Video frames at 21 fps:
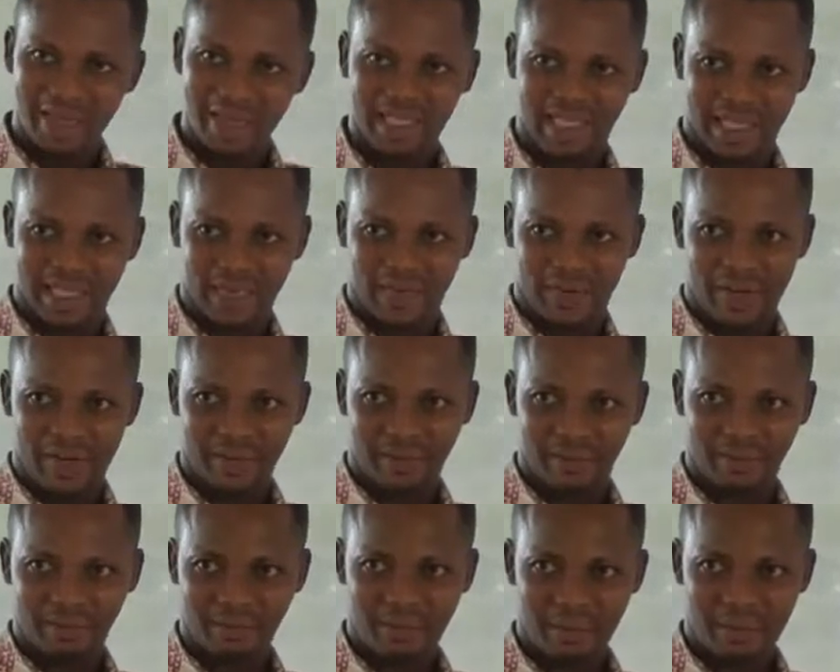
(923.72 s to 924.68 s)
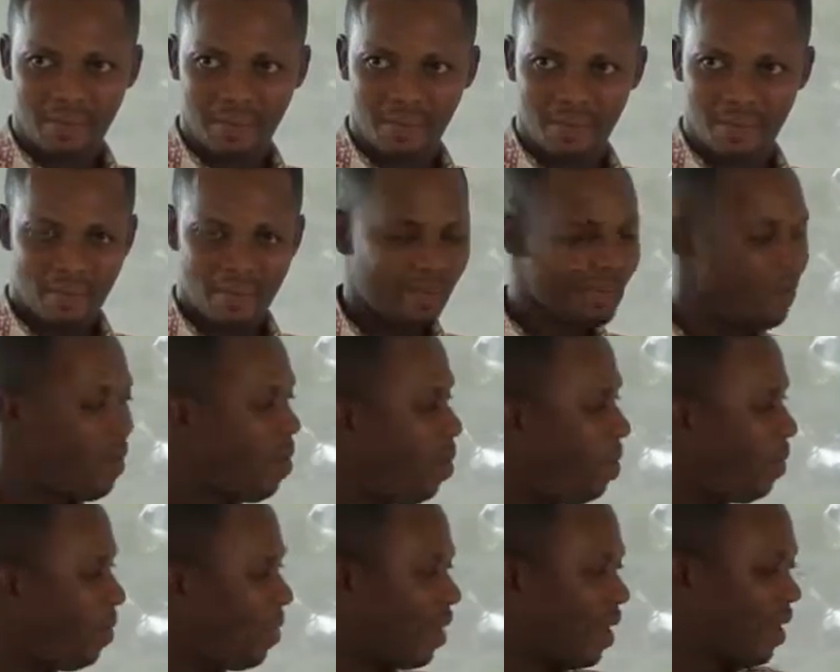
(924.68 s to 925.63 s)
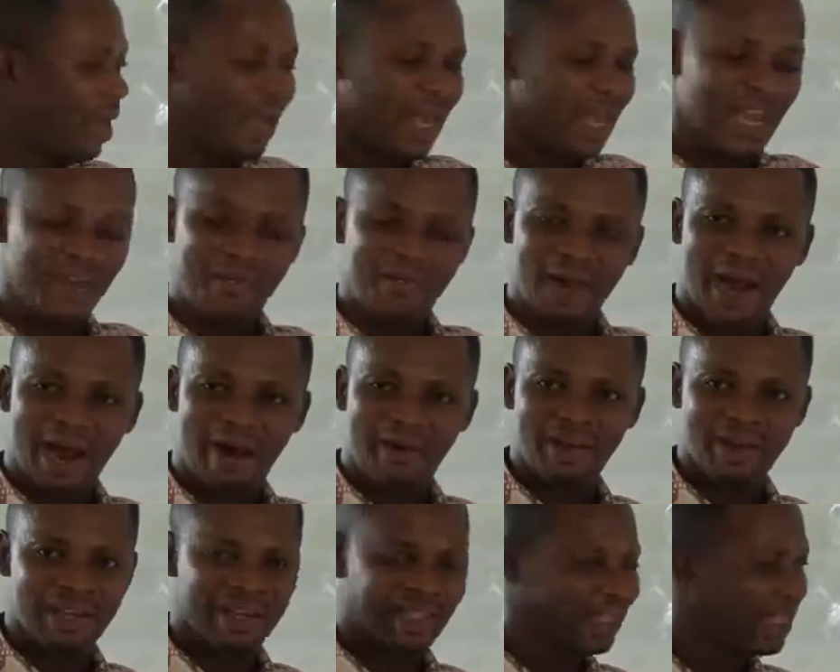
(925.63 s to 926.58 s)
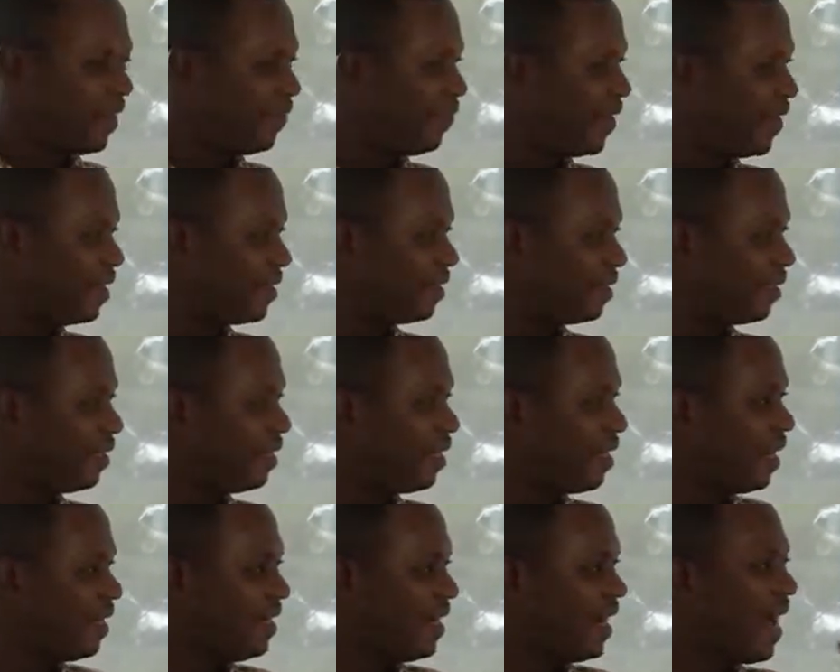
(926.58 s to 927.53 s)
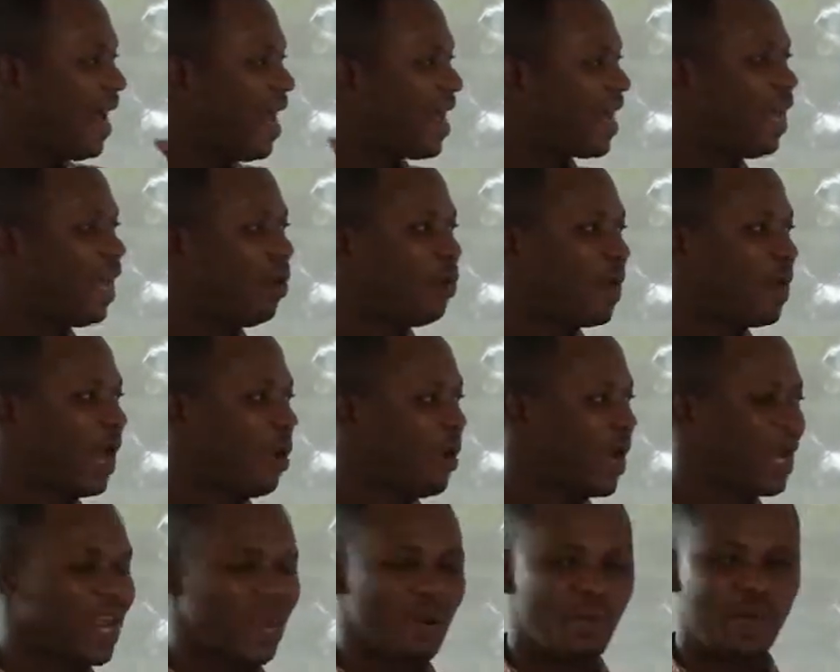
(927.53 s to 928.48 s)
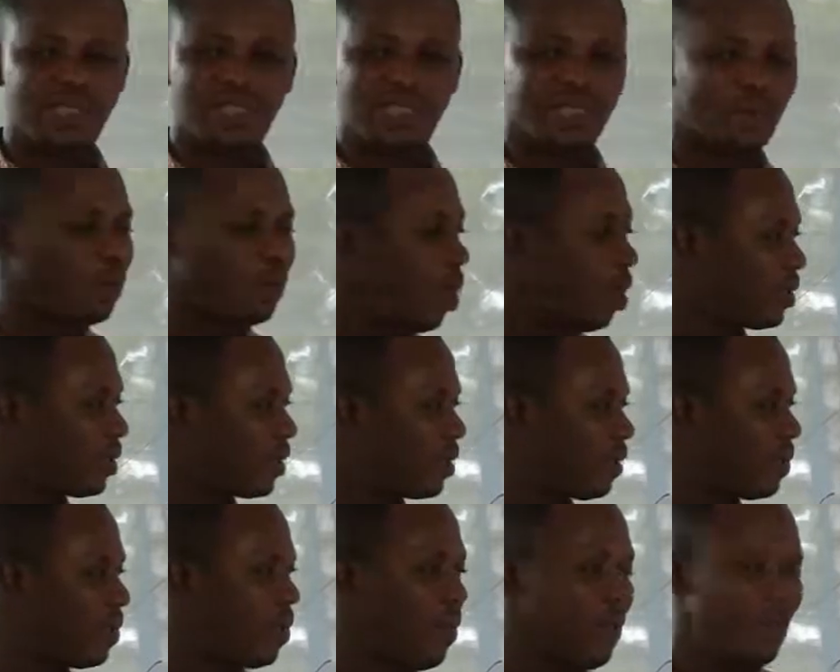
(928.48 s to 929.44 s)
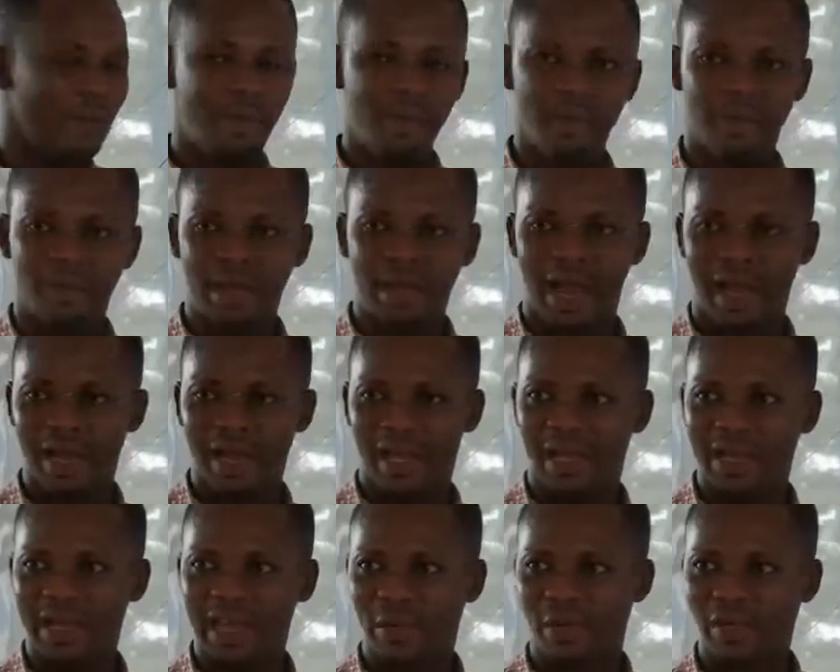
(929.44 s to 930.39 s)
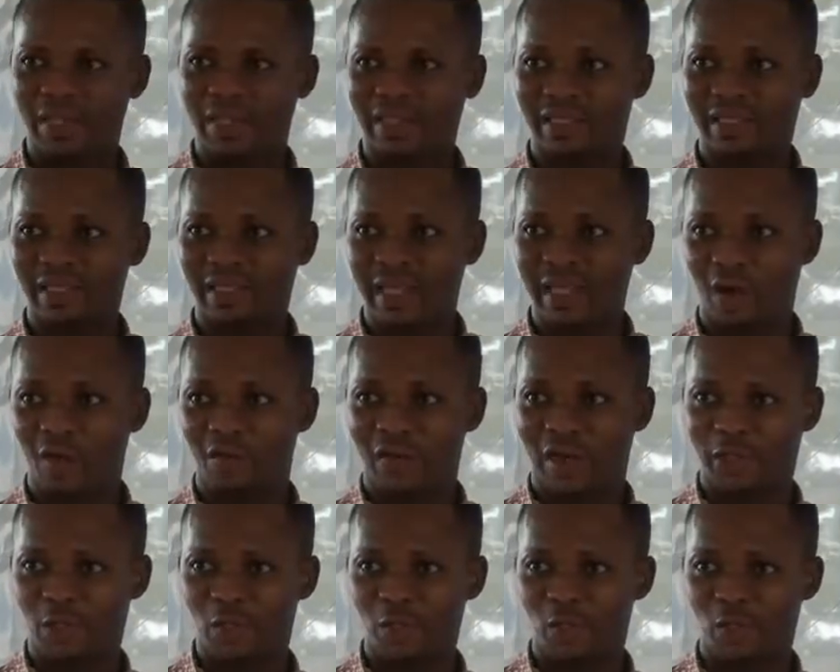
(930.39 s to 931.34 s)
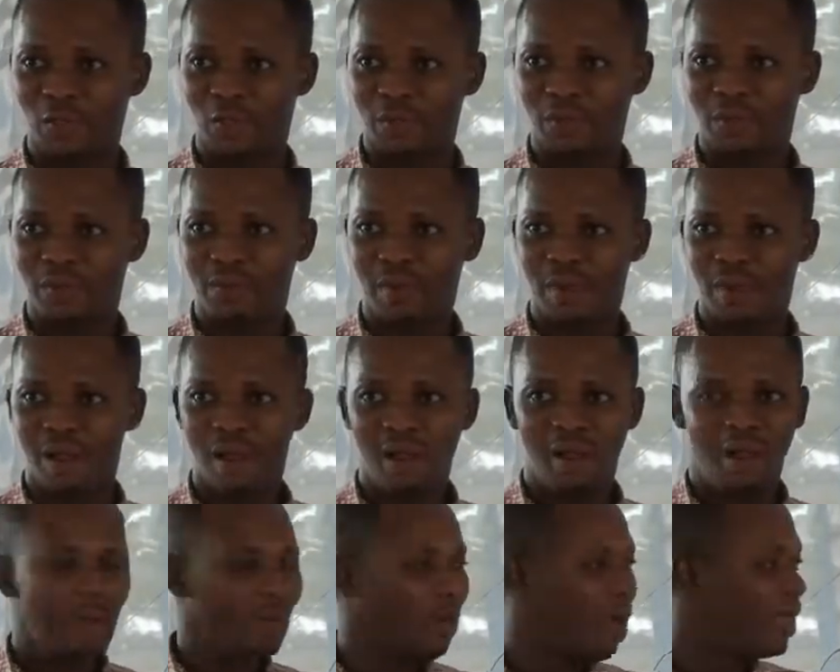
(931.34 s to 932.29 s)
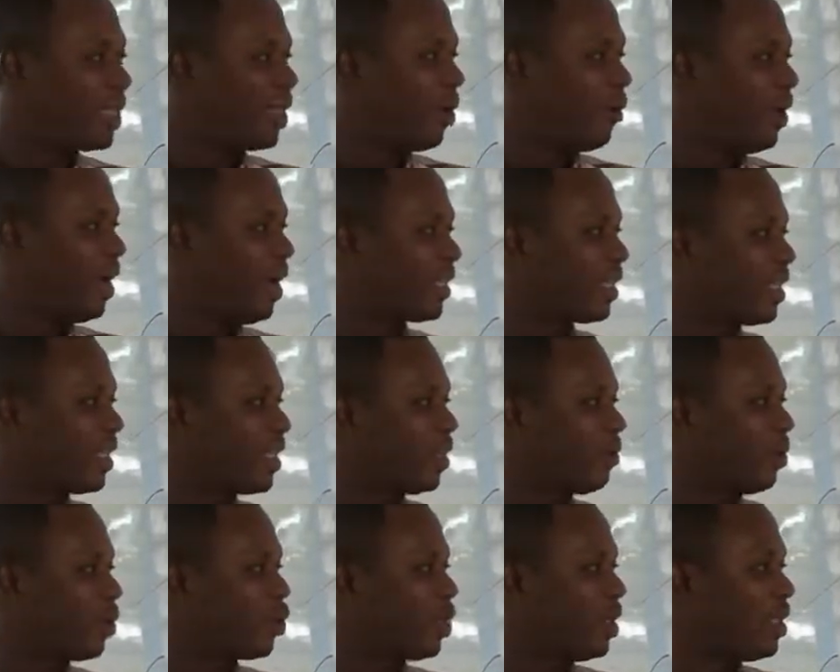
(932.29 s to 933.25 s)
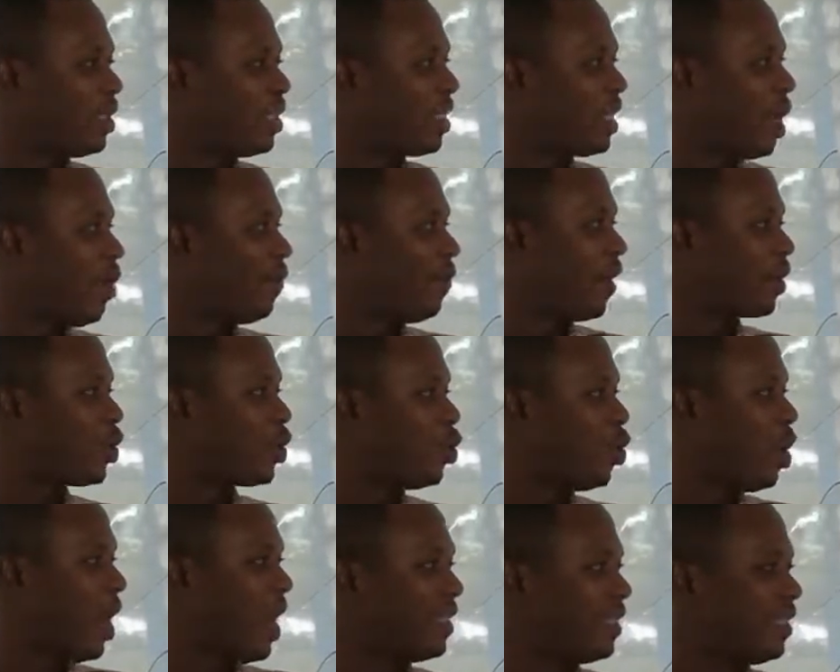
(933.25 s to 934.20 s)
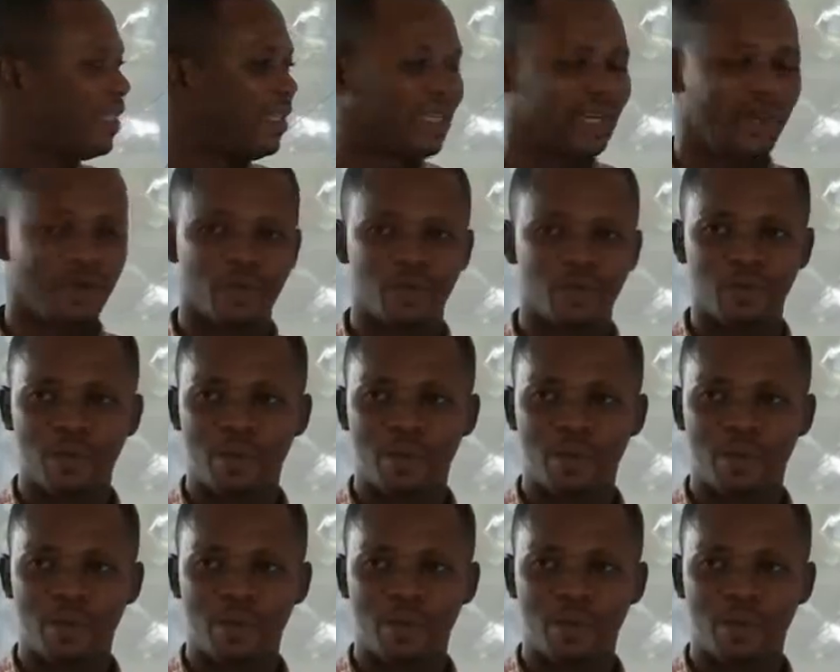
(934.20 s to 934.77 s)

is given. If R is given, the angle we are working with is what? The angle here, which is theta over 2. What's the relationship between theta over 2 and TQ?